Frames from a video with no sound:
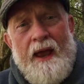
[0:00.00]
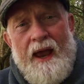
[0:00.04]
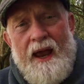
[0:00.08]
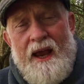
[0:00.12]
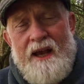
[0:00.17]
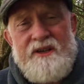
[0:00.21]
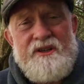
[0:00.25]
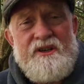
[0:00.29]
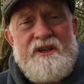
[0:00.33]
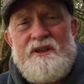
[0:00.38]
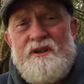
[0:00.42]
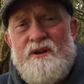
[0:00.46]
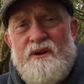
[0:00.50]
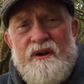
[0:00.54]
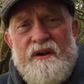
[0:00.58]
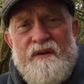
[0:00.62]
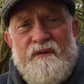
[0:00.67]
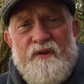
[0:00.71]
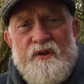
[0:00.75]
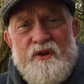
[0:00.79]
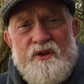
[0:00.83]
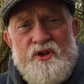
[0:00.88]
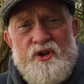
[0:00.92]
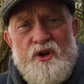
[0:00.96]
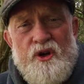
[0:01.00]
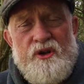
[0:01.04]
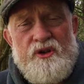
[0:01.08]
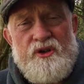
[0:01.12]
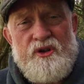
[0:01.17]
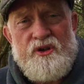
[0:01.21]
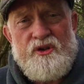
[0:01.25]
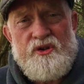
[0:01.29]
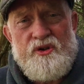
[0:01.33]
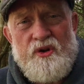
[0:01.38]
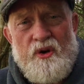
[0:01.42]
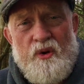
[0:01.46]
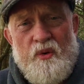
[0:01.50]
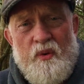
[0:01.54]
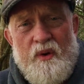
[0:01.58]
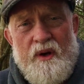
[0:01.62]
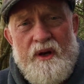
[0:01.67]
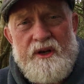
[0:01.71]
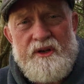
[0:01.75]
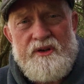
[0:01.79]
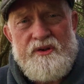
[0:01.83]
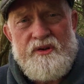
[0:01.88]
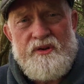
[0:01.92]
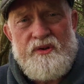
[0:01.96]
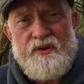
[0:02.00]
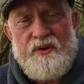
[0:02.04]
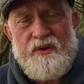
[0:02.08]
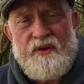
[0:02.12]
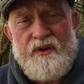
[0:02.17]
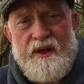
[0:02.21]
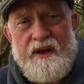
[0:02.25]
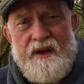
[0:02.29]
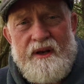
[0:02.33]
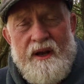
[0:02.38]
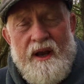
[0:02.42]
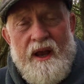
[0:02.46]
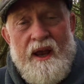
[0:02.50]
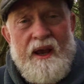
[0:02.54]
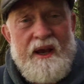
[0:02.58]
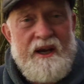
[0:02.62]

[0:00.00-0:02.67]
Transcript: As he's looking for churches who are willing to do that,